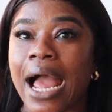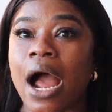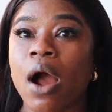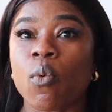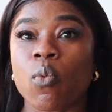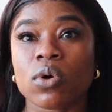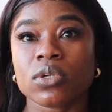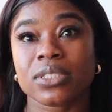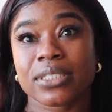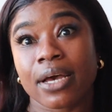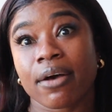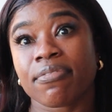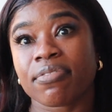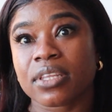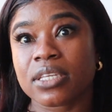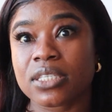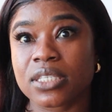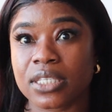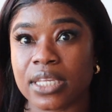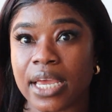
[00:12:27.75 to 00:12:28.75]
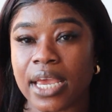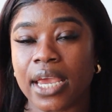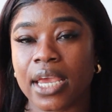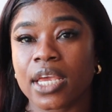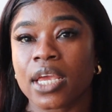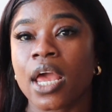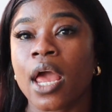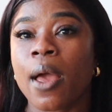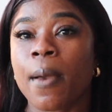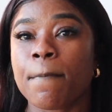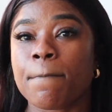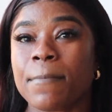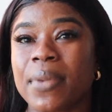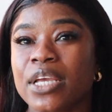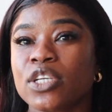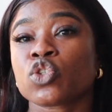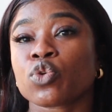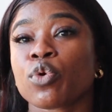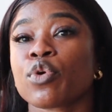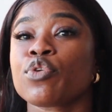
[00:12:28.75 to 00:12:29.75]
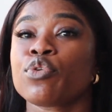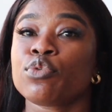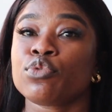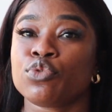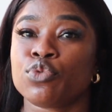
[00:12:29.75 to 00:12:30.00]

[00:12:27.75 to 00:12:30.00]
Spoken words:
I will definitely say make sure you